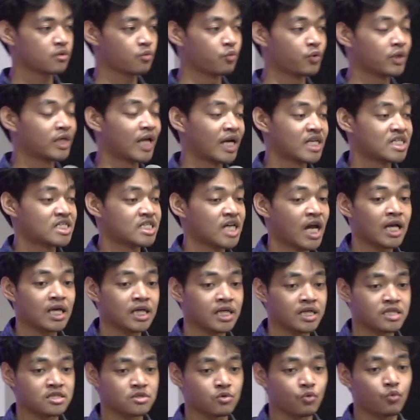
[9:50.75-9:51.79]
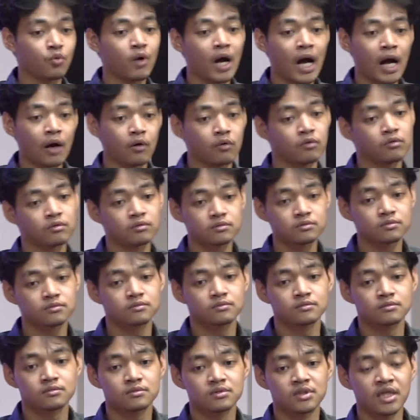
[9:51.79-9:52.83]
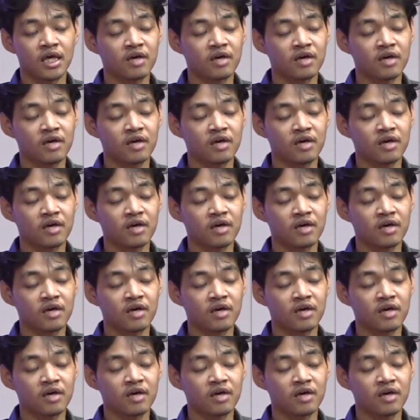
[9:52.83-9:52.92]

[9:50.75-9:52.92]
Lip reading: we get jealous. Wow, they